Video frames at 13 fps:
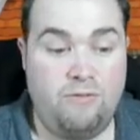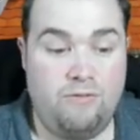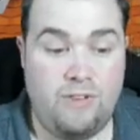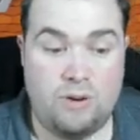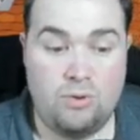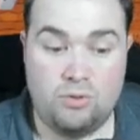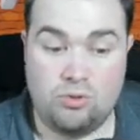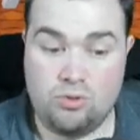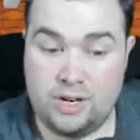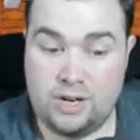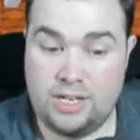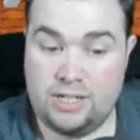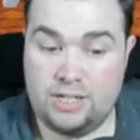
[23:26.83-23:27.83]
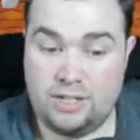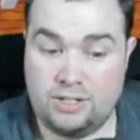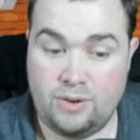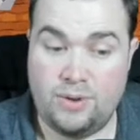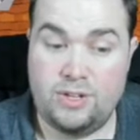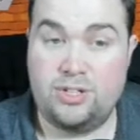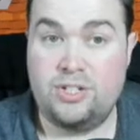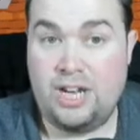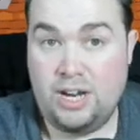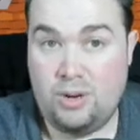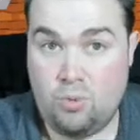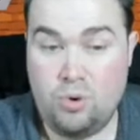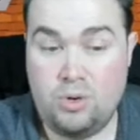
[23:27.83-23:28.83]
Fell trees, so it'll just take
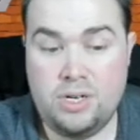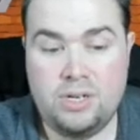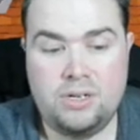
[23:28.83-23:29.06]
wood.